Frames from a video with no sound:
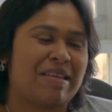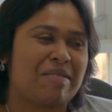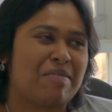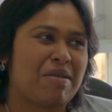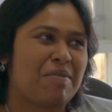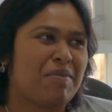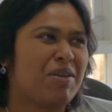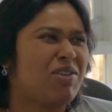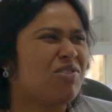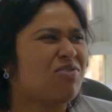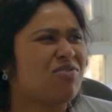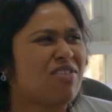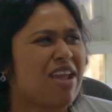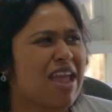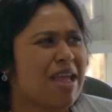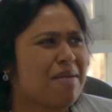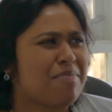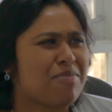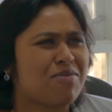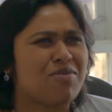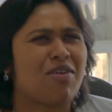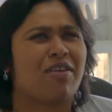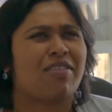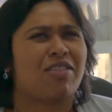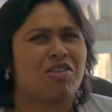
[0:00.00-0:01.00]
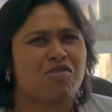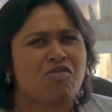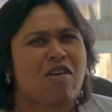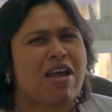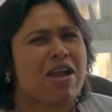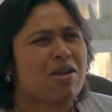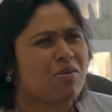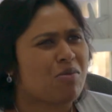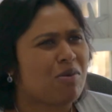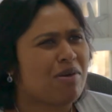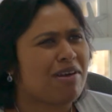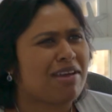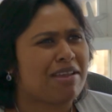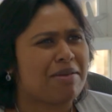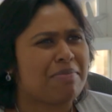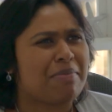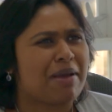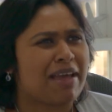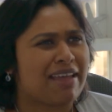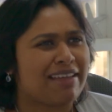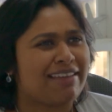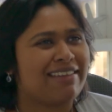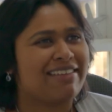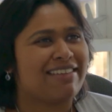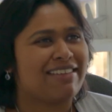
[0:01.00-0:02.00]
Maybe drab's not the right word,
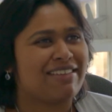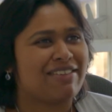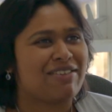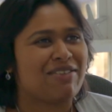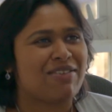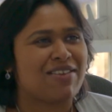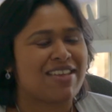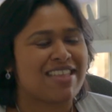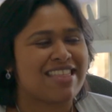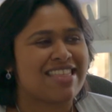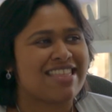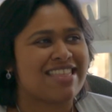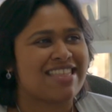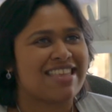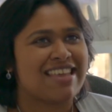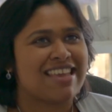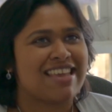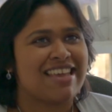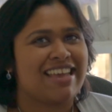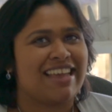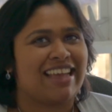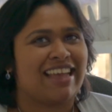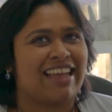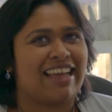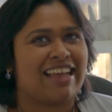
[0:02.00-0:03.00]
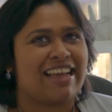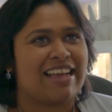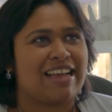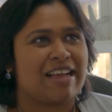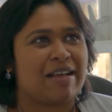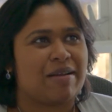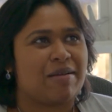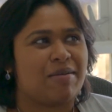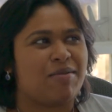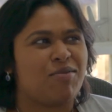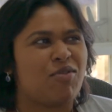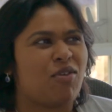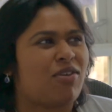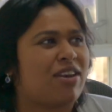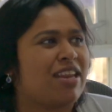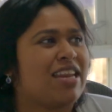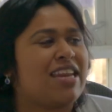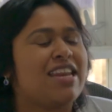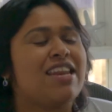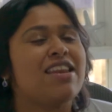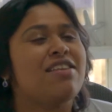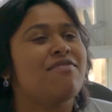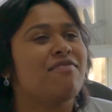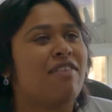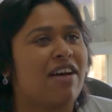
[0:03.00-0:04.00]
but you know, it's not
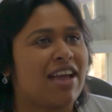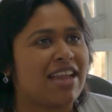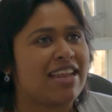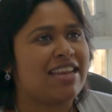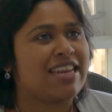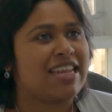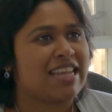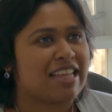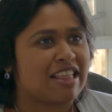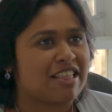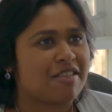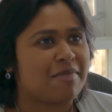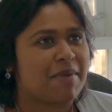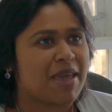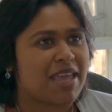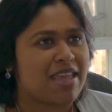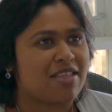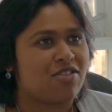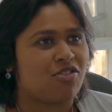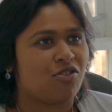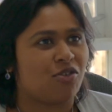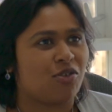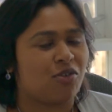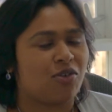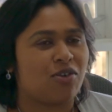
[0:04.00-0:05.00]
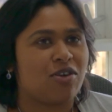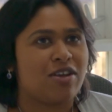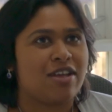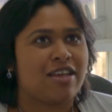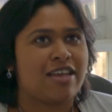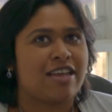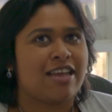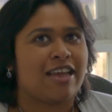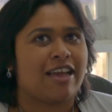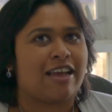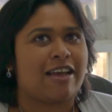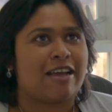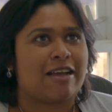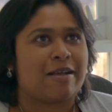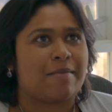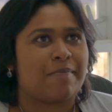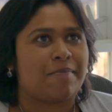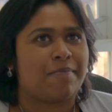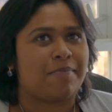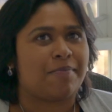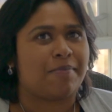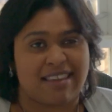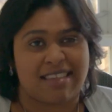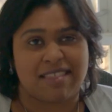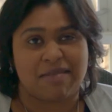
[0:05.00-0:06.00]
an inviting space, or
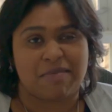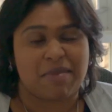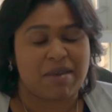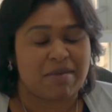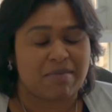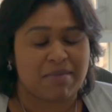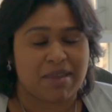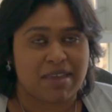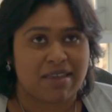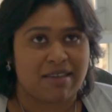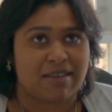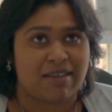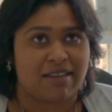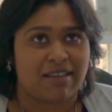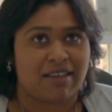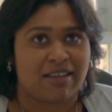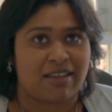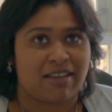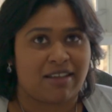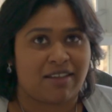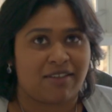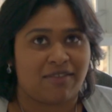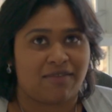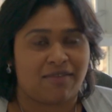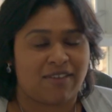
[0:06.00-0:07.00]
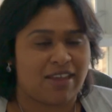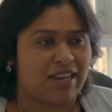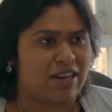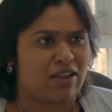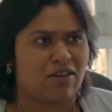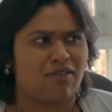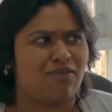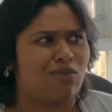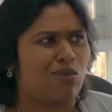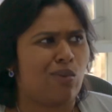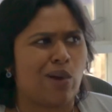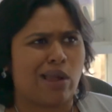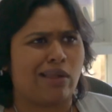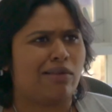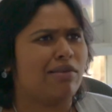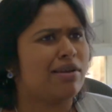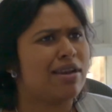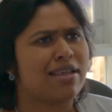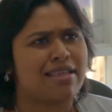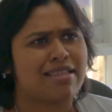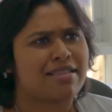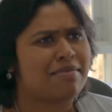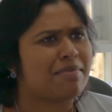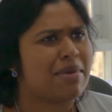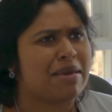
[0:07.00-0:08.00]
I guess maybe a feeling of
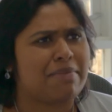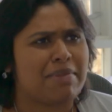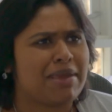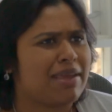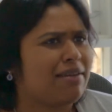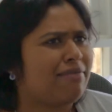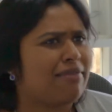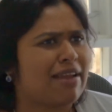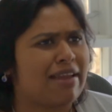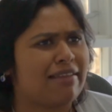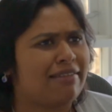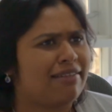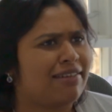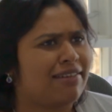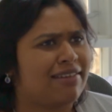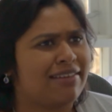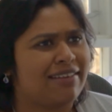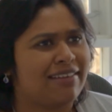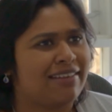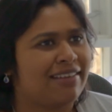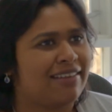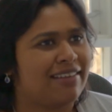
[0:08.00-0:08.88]
wellness maybe around.